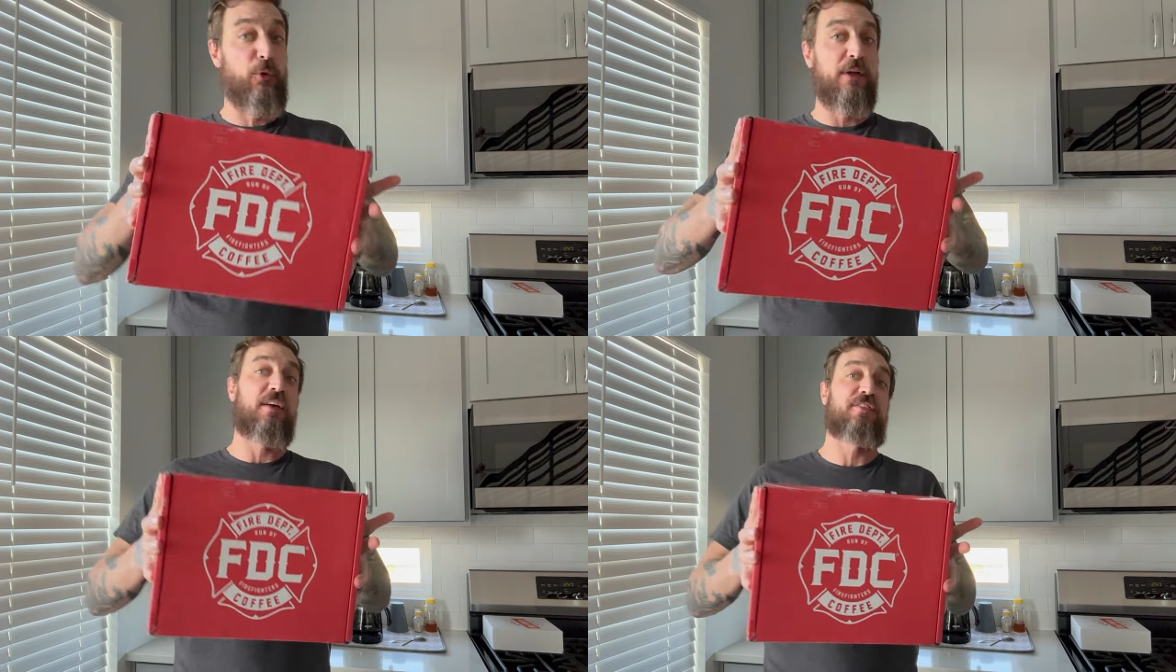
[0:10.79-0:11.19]

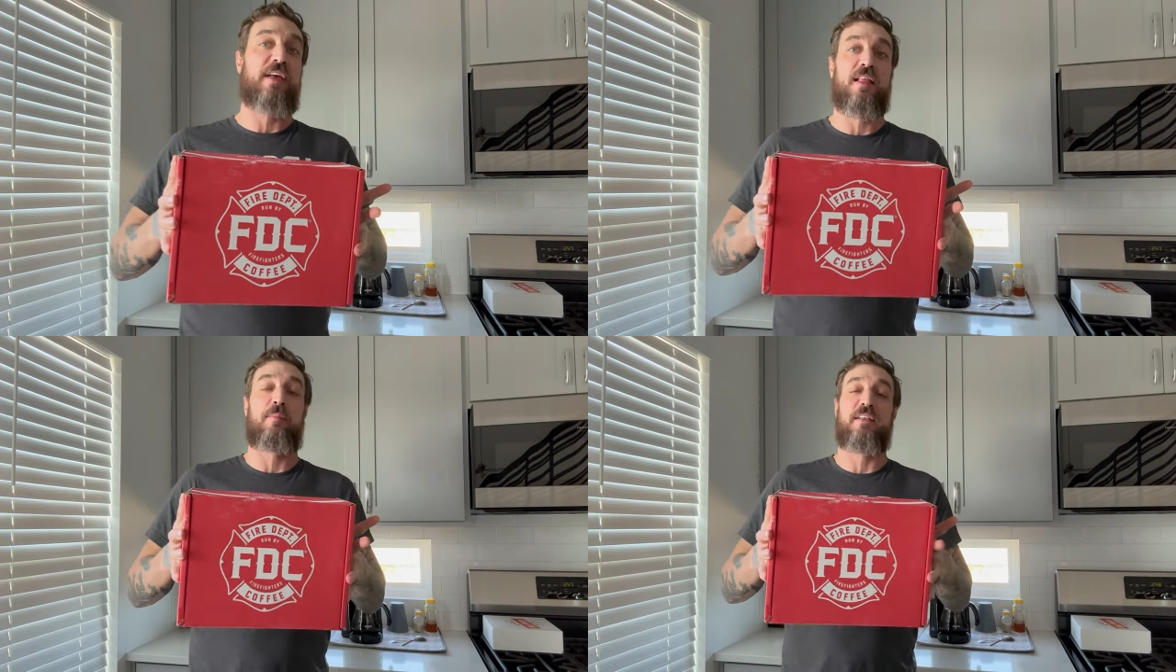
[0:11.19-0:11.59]
really
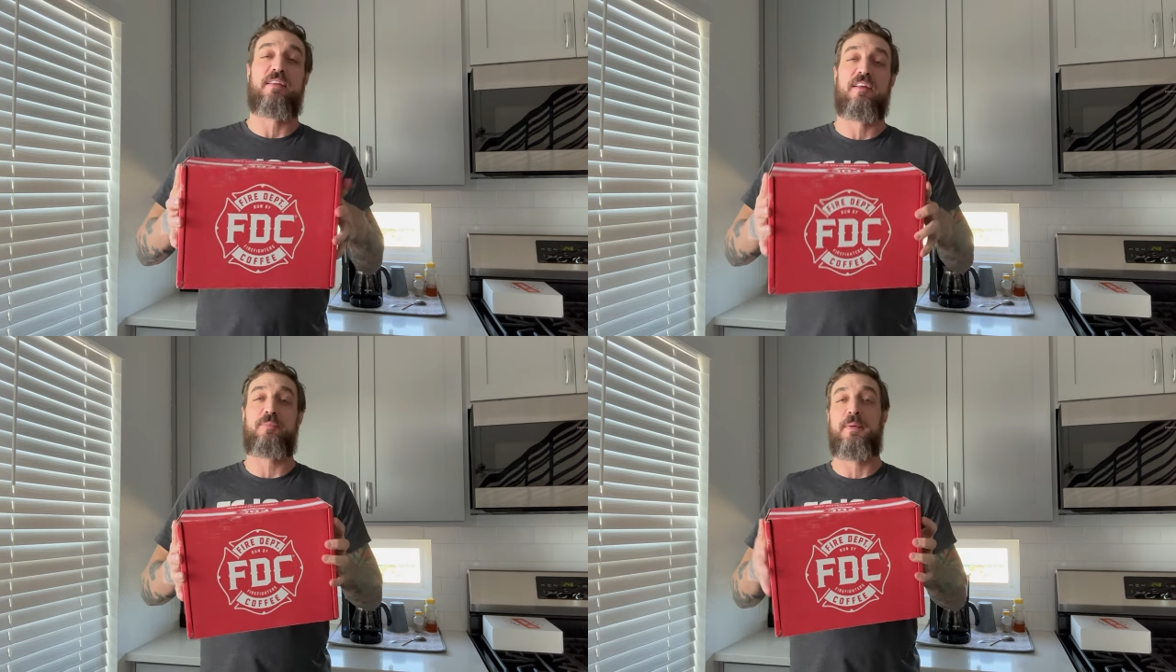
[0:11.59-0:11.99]
excited about
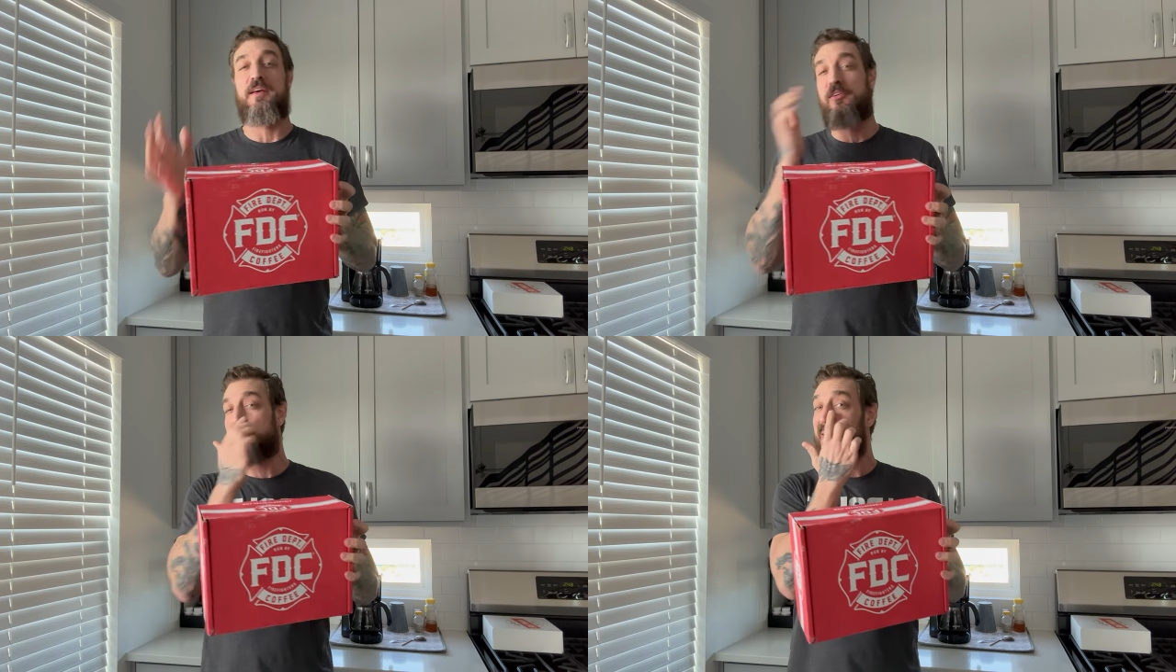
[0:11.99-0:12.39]
this
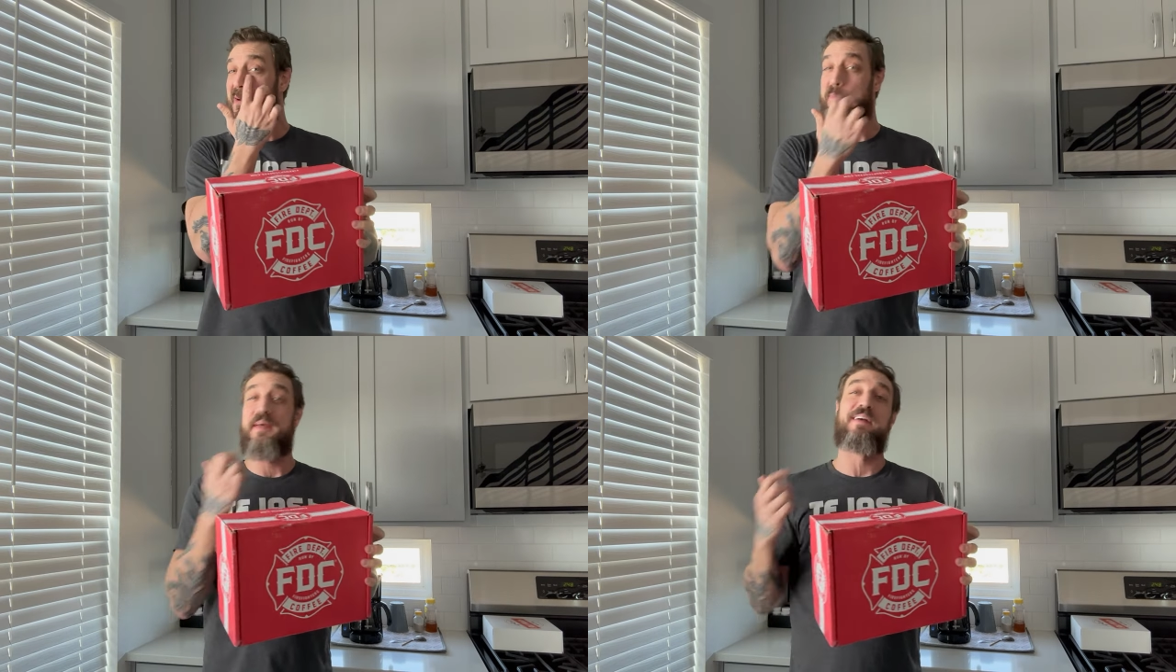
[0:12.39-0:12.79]
because we
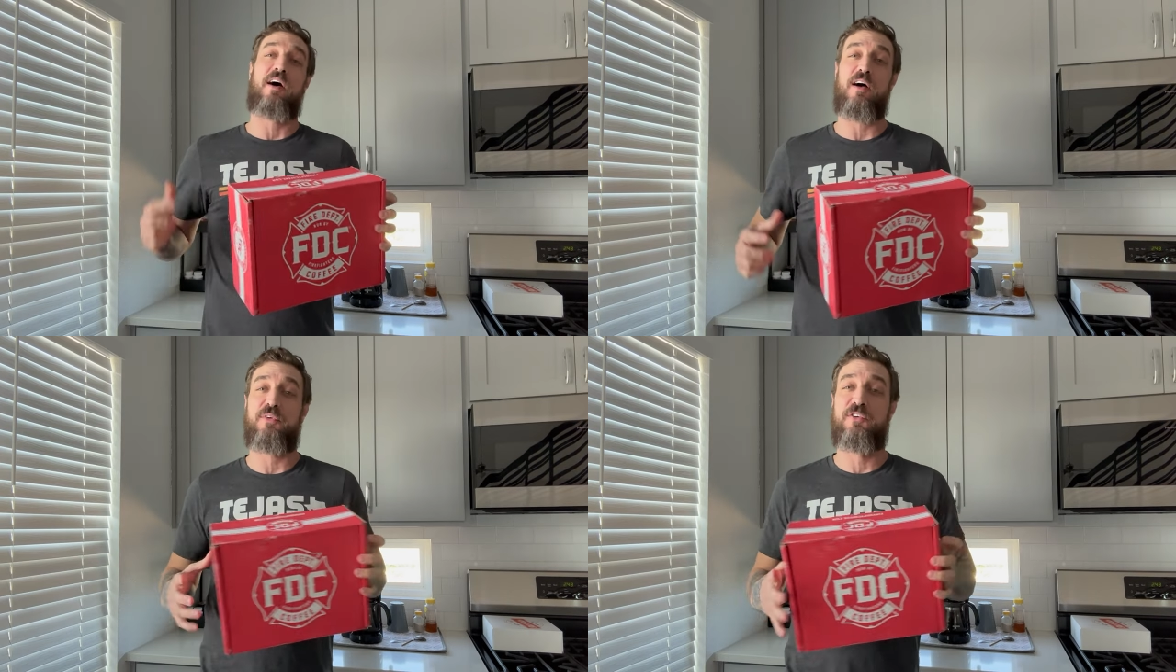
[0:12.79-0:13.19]
are big
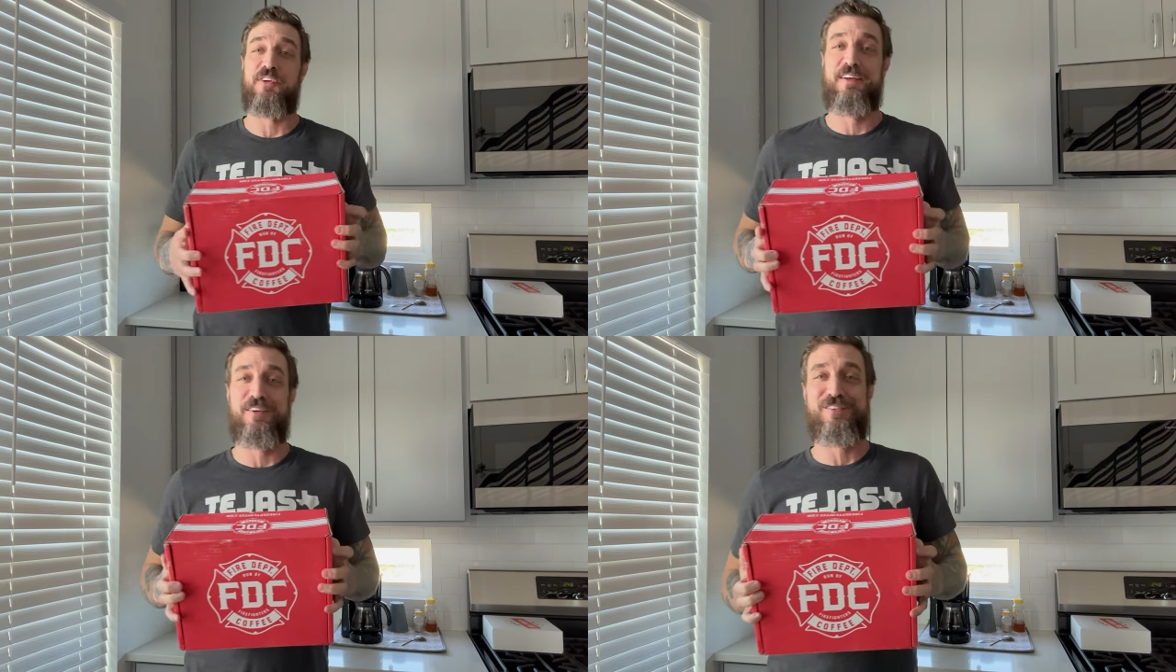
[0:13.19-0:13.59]
coffee
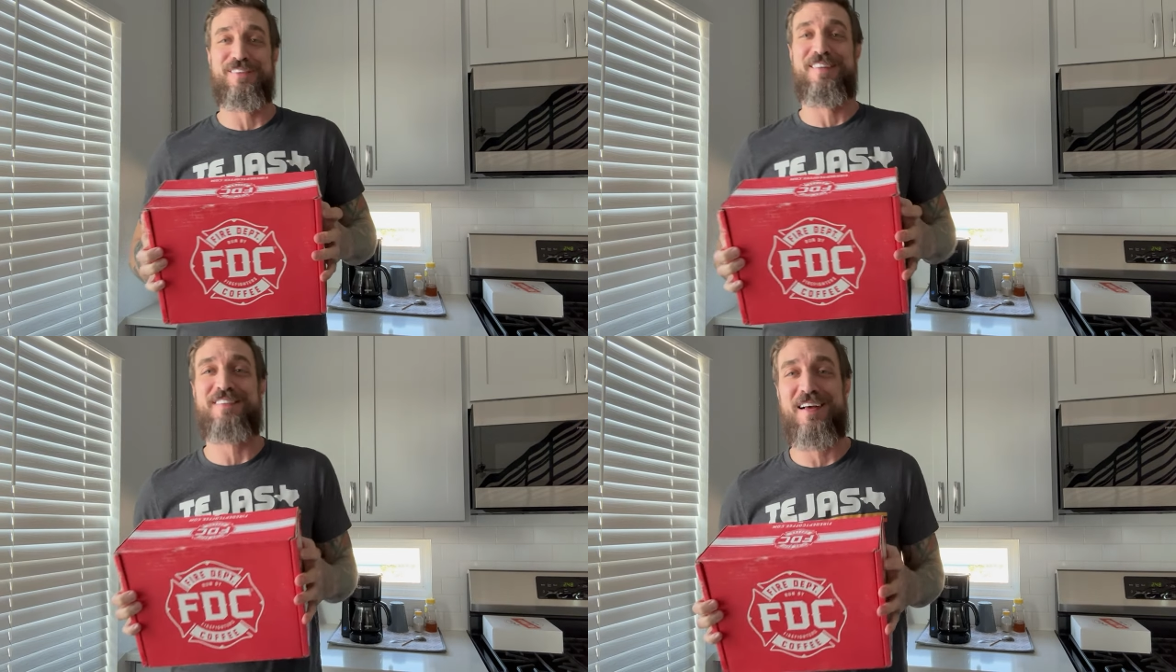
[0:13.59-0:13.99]
drinkers in
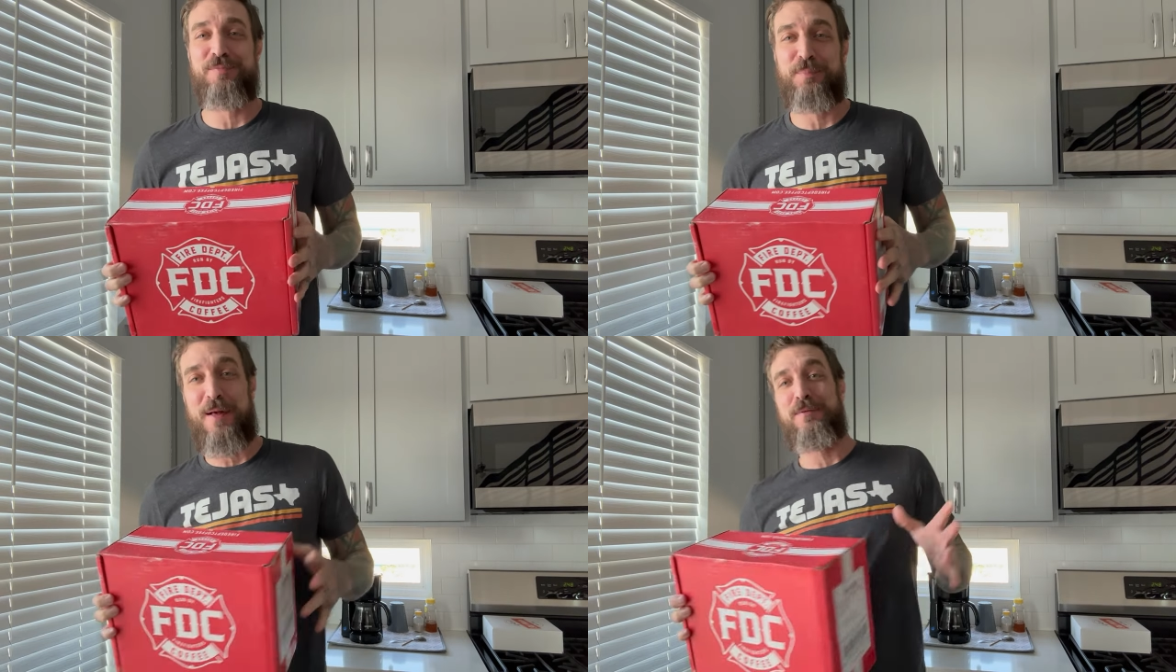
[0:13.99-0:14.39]
this house,
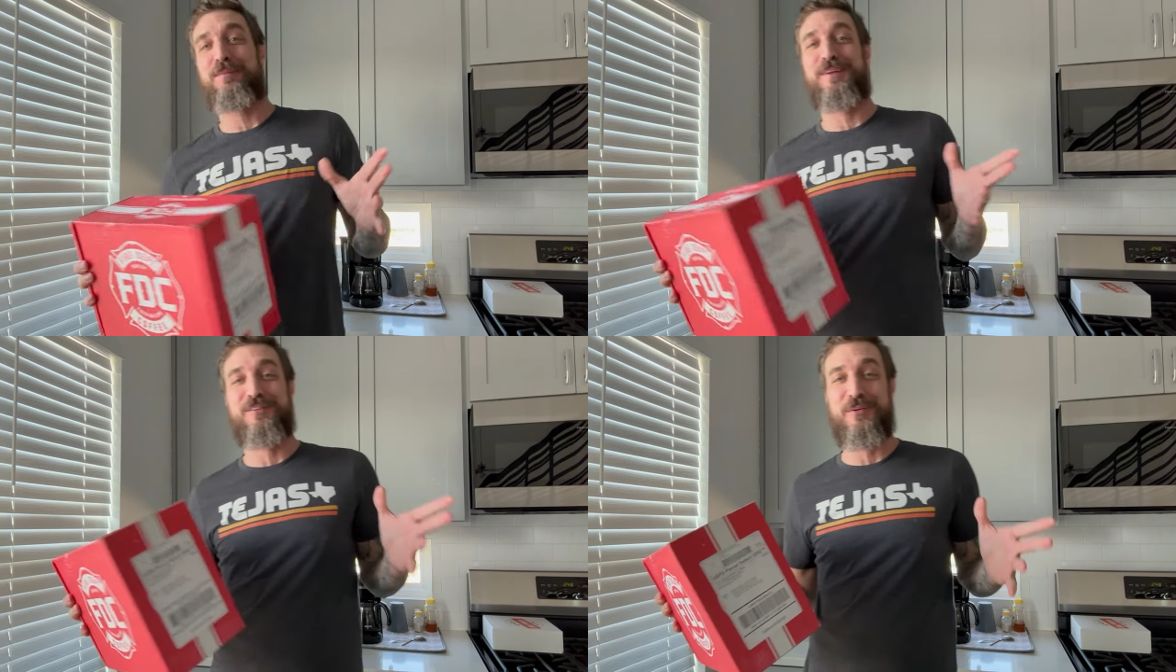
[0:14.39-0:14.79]

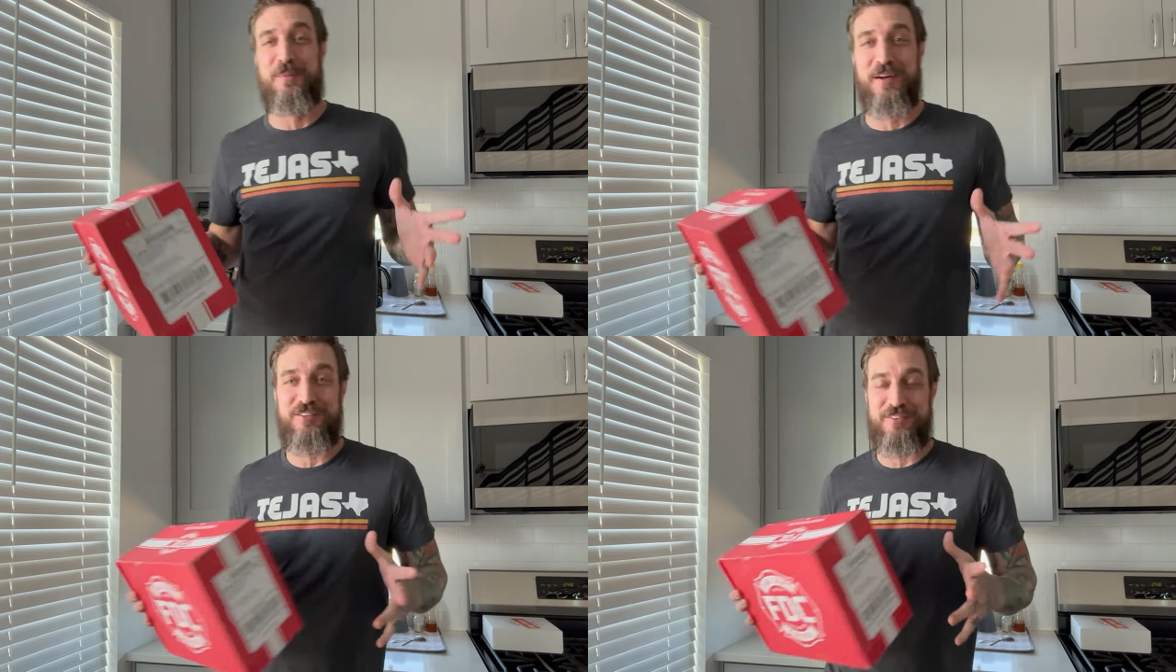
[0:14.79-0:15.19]
probably too
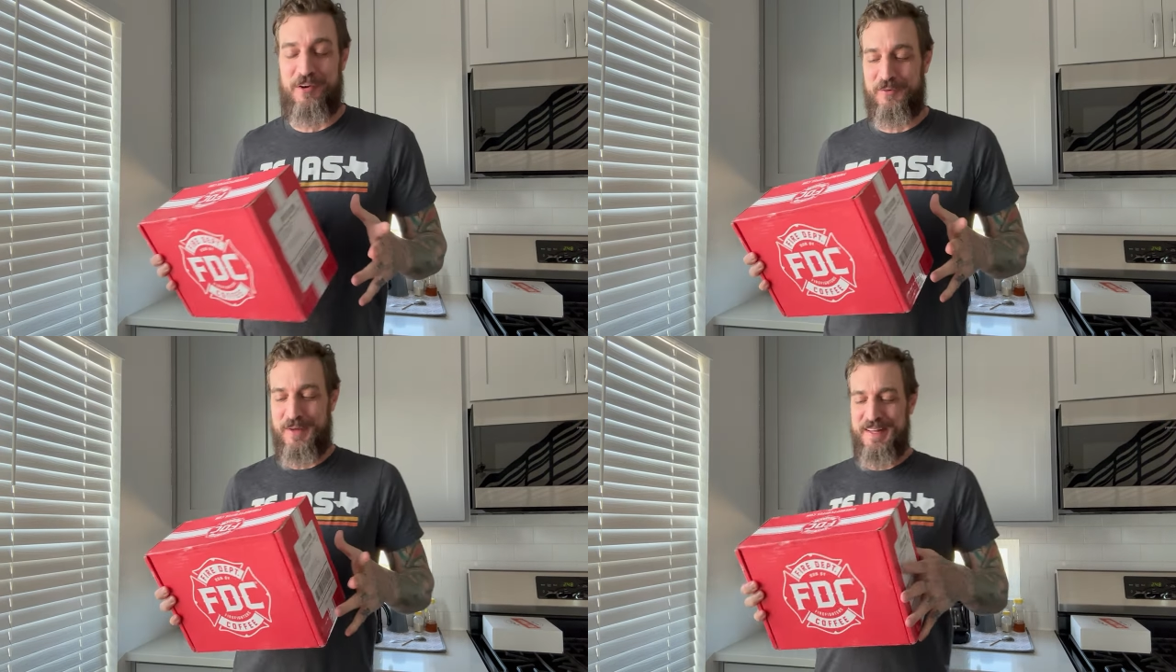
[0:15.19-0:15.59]
much so.